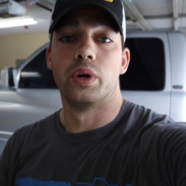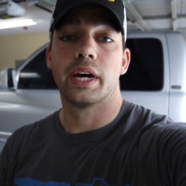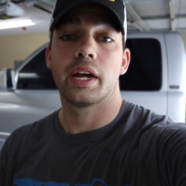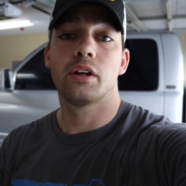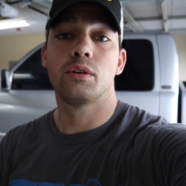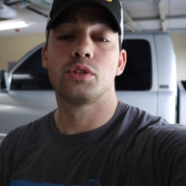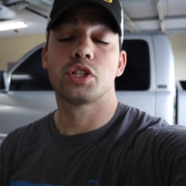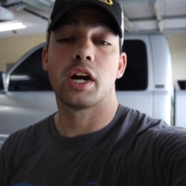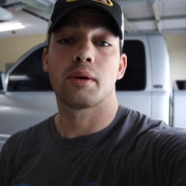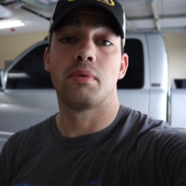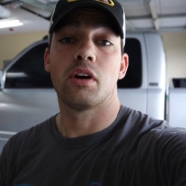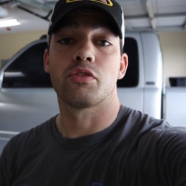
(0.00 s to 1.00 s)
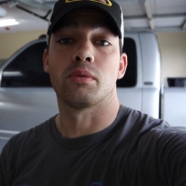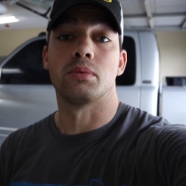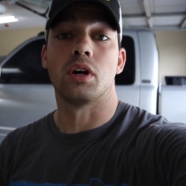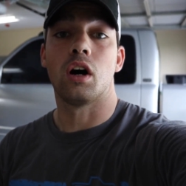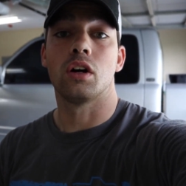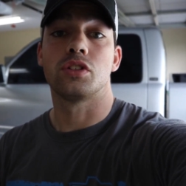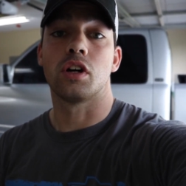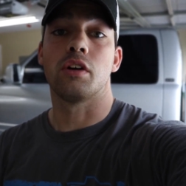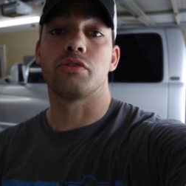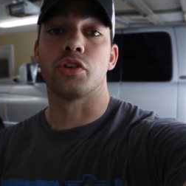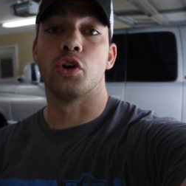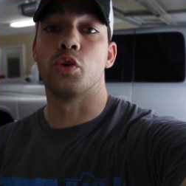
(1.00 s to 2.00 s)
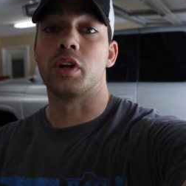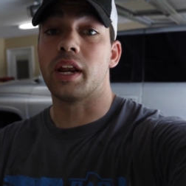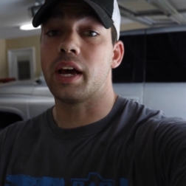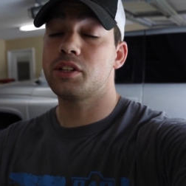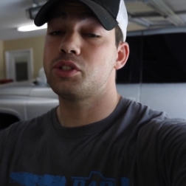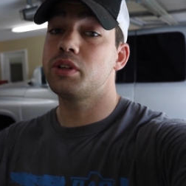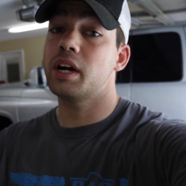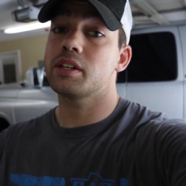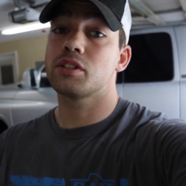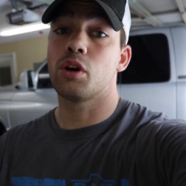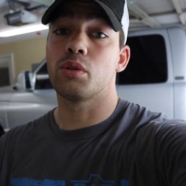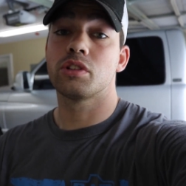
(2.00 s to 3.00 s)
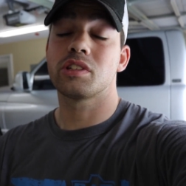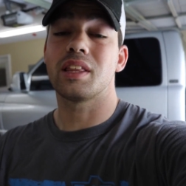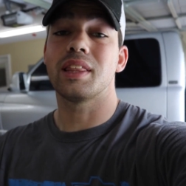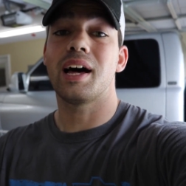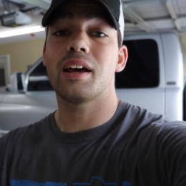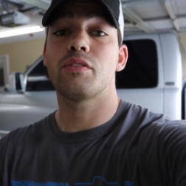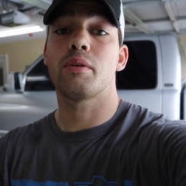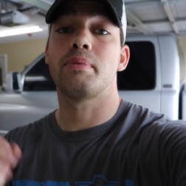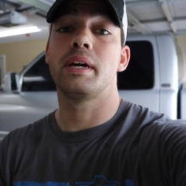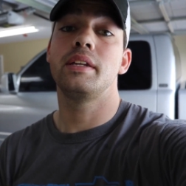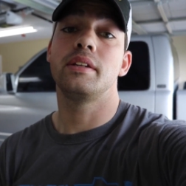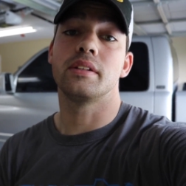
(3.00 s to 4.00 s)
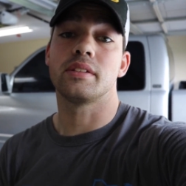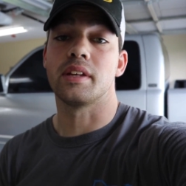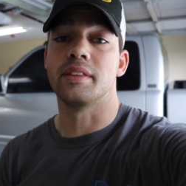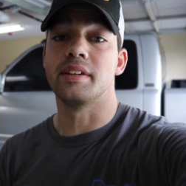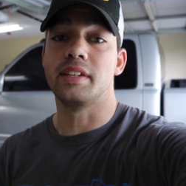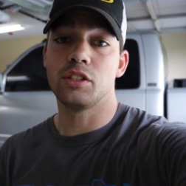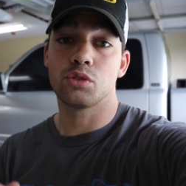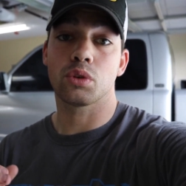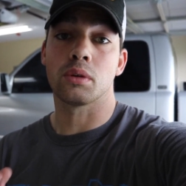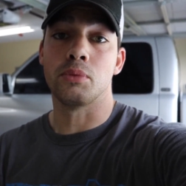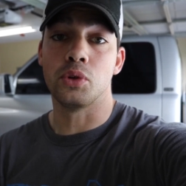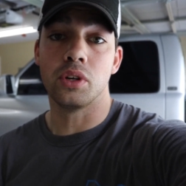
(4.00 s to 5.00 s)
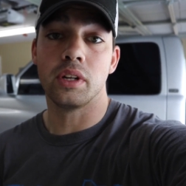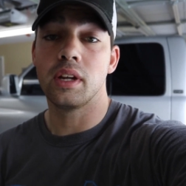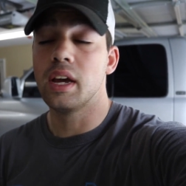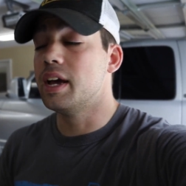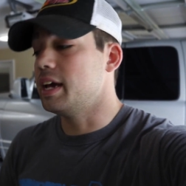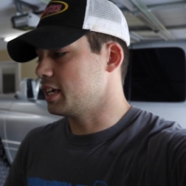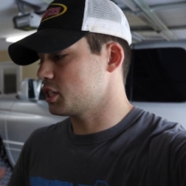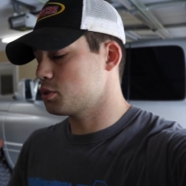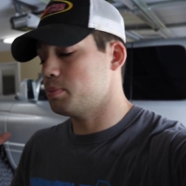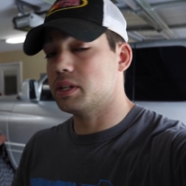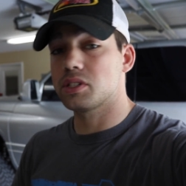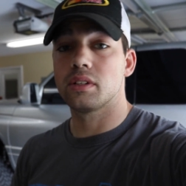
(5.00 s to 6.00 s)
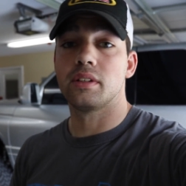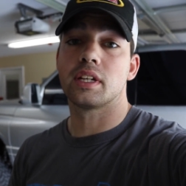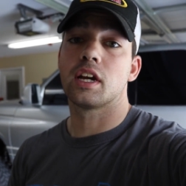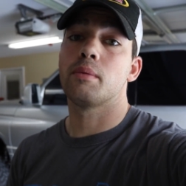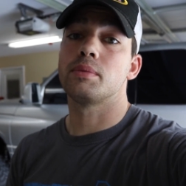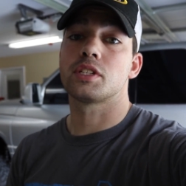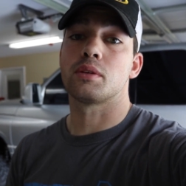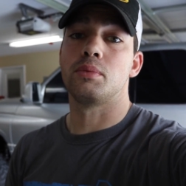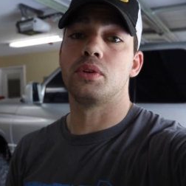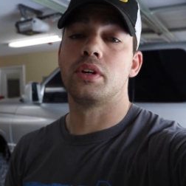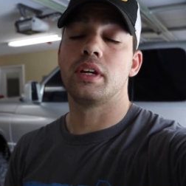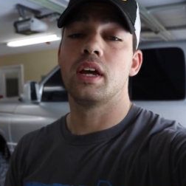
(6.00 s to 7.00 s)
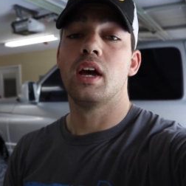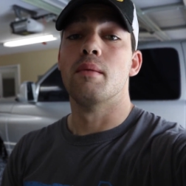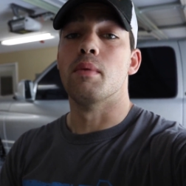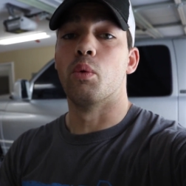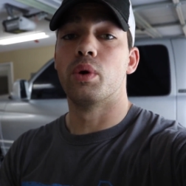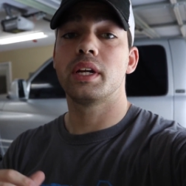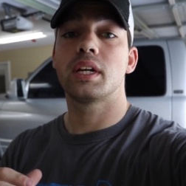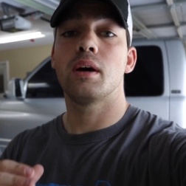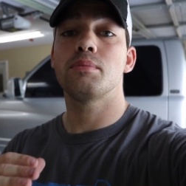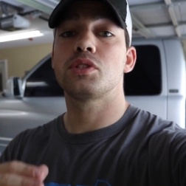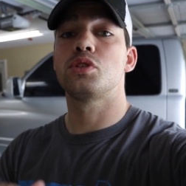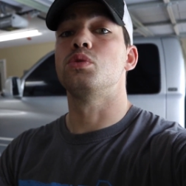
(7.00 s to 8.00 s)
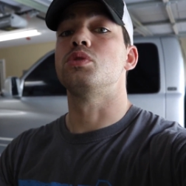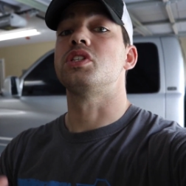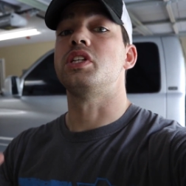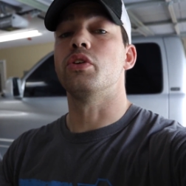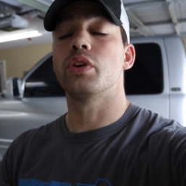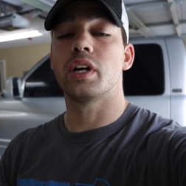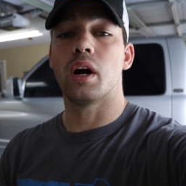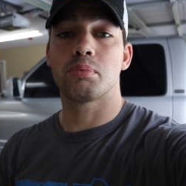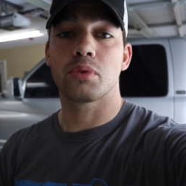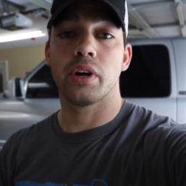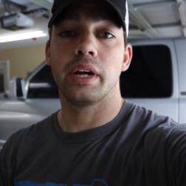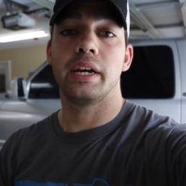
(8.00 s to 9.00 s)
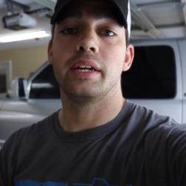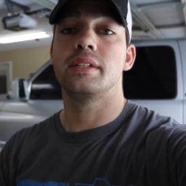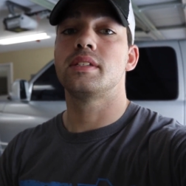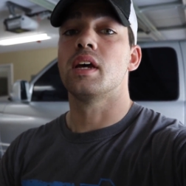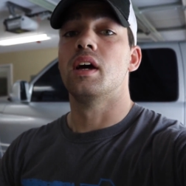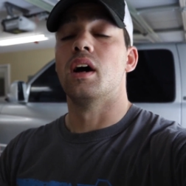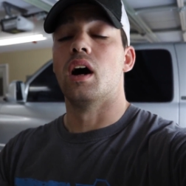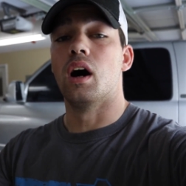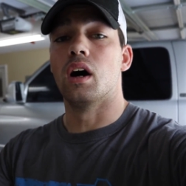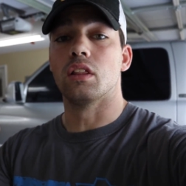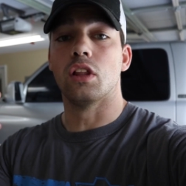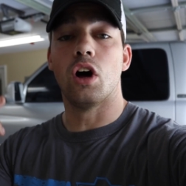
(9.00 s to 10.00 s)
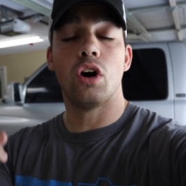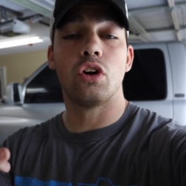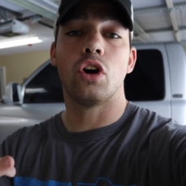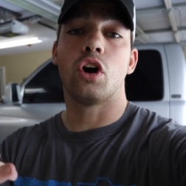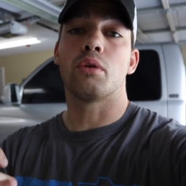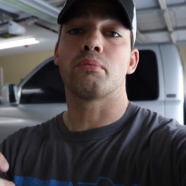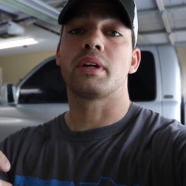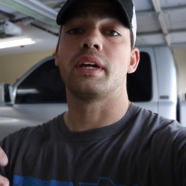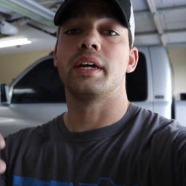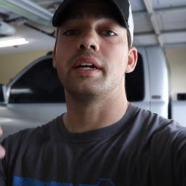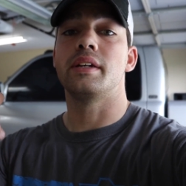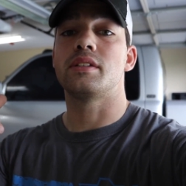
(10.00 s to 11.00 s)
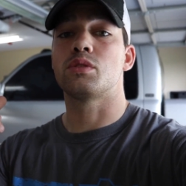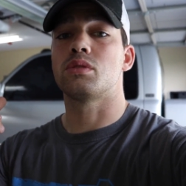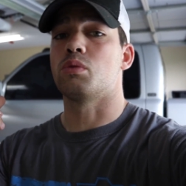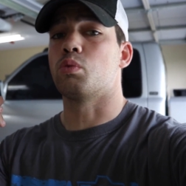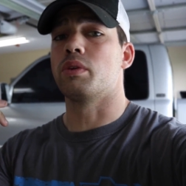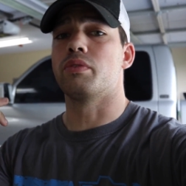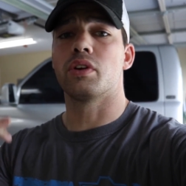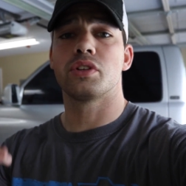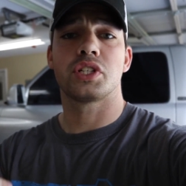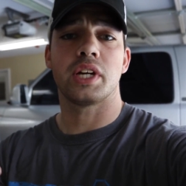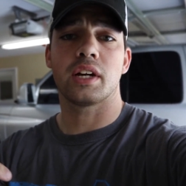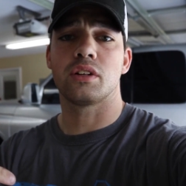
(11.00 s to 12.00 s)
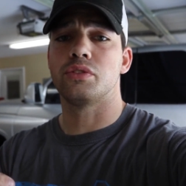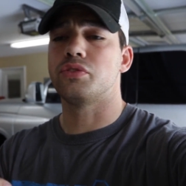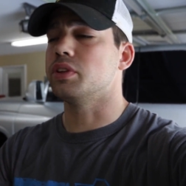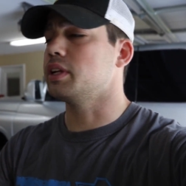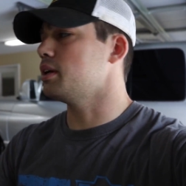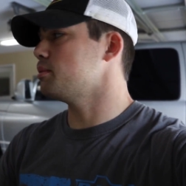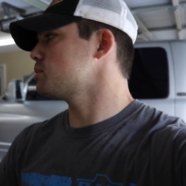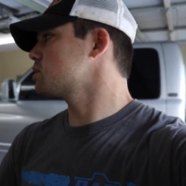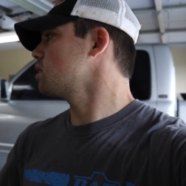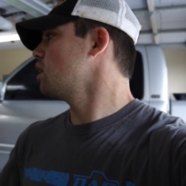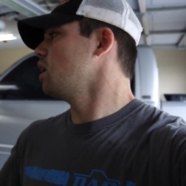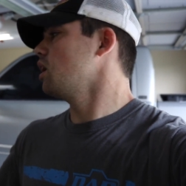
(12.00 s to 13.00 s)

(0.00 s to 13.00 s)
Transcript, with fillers: We got a new track bar from Dodge Off-Road, and as you guys know, there's a lot of opinions in the diesel community, especially the Cummins community, but when it comes to steering upgrades, uh, long arm kits, reverse shackle flips,